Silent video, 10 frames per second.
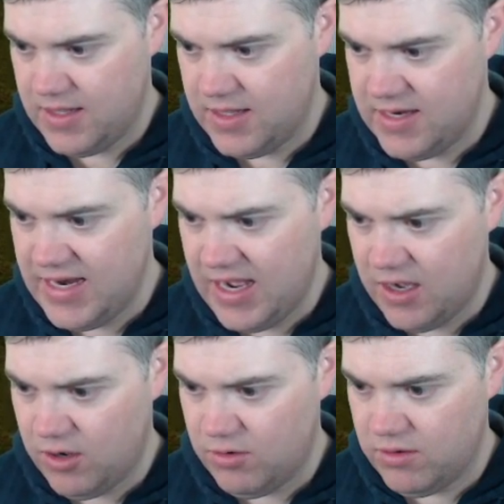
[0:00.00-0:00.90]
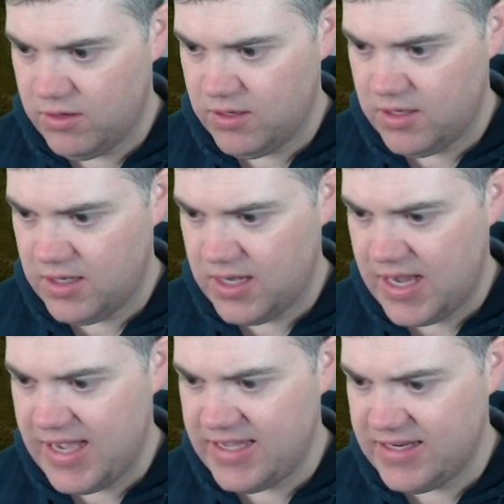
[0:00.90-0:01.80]
Now
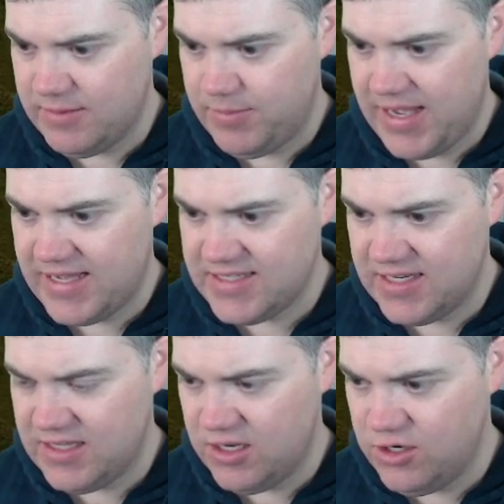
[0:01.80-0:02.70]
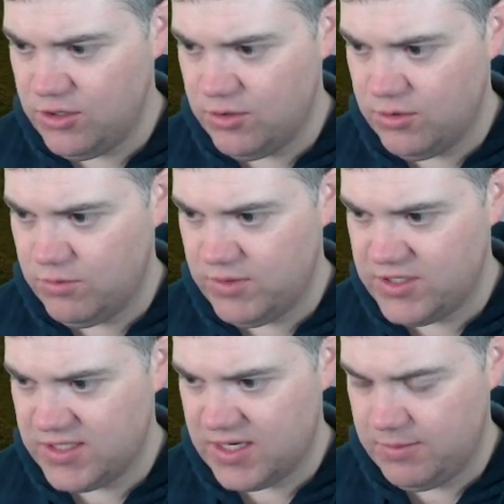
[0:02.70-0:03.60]
I can pass in the new, which
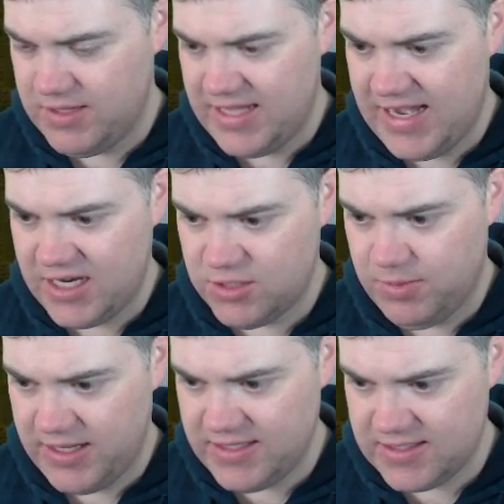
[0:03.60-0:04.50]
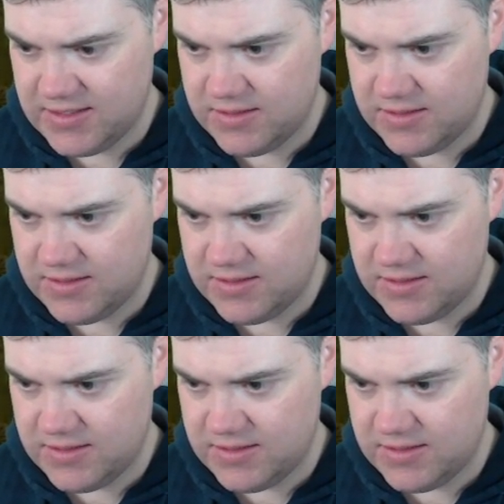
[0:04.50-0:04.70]
is going to be the hash bytes.